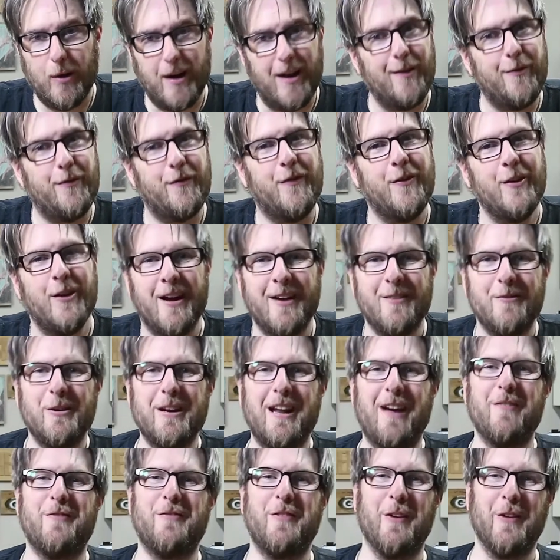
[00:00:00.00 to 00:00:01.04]
when I filled
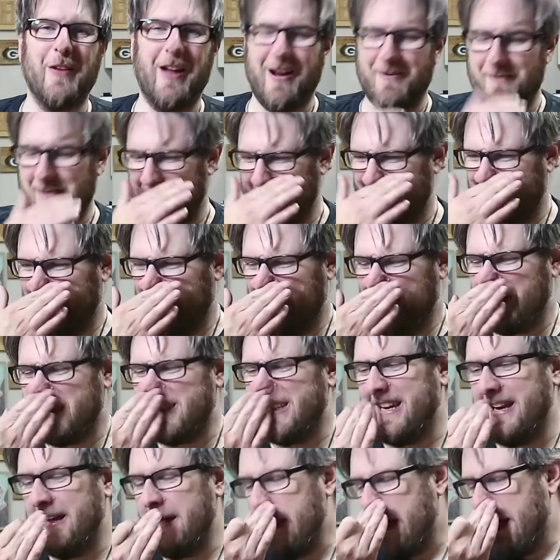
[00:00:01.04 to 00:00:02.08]
out my
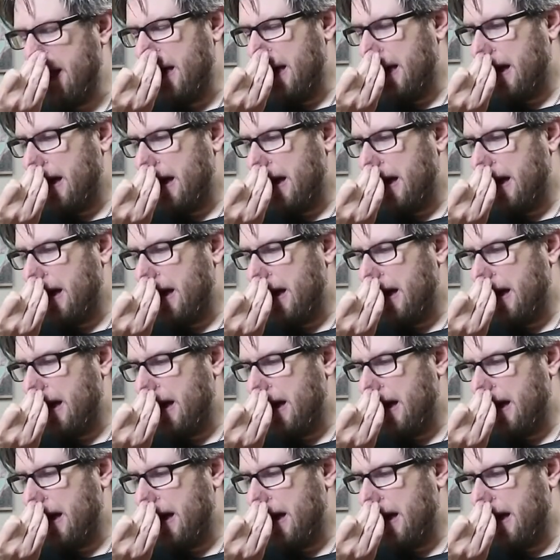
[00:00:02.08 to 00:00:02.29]
LLC.